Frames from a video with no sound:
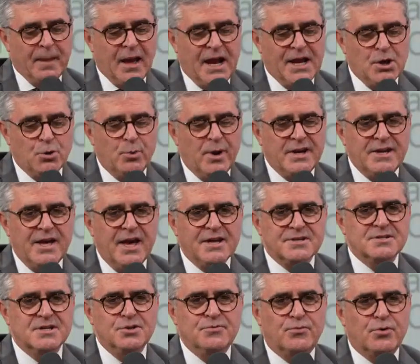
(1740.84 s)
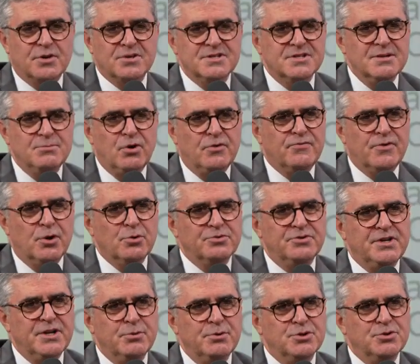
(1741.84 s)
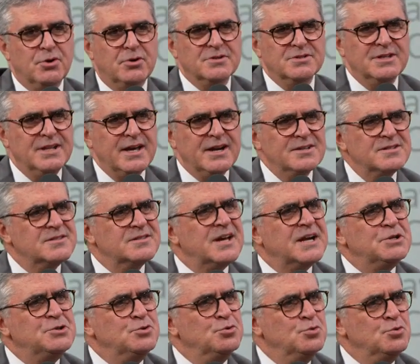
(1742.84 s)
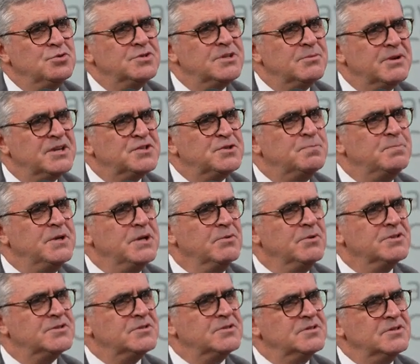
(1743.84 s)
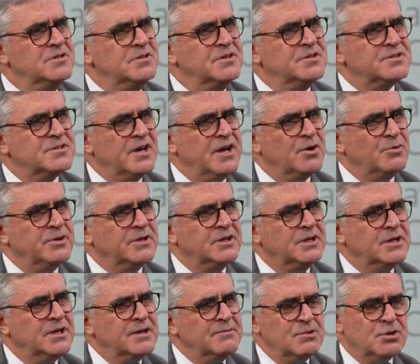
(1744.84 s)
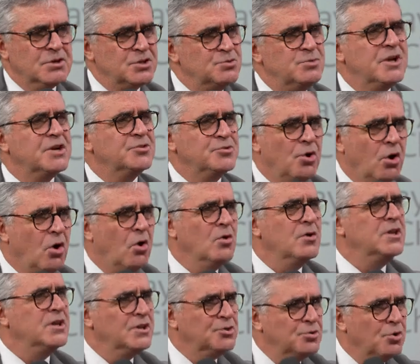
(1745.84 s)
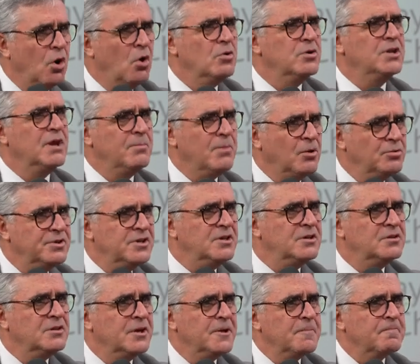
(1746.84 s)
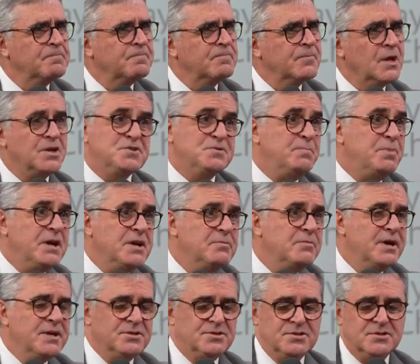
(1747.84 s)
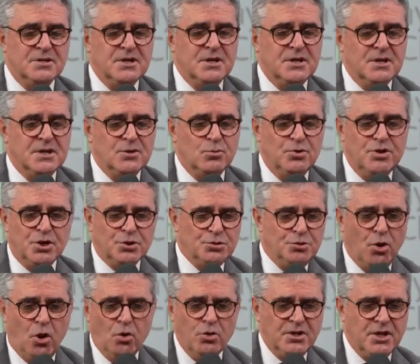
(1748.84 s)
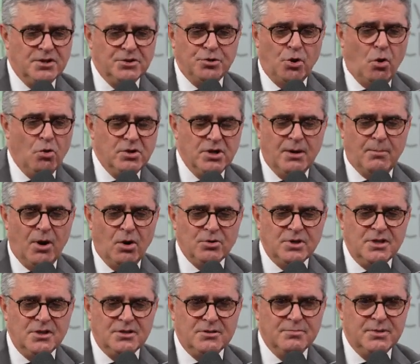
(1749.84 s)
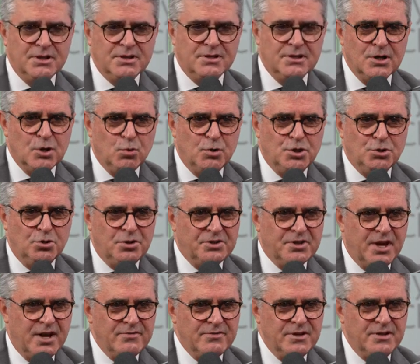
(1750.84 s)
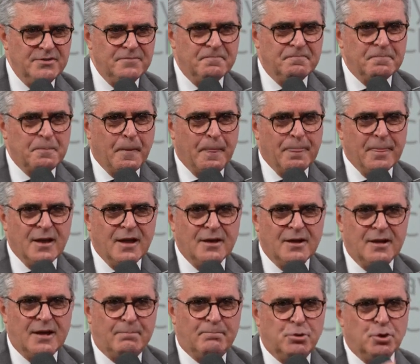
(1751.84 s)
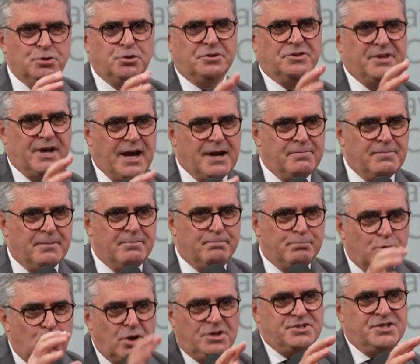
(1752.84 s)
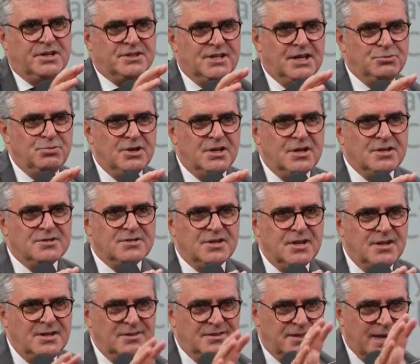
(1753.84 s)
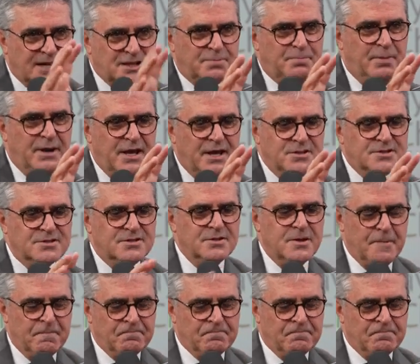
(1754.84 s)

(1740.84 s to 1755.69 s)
I already asked for some of our territories. Let us start to do some experiences in this area because we are talking and talking about experiment. It. Experiments. Mm -hmm. We are talking and talking about it, but we don't have an, a prototype, a project that we can say in that place,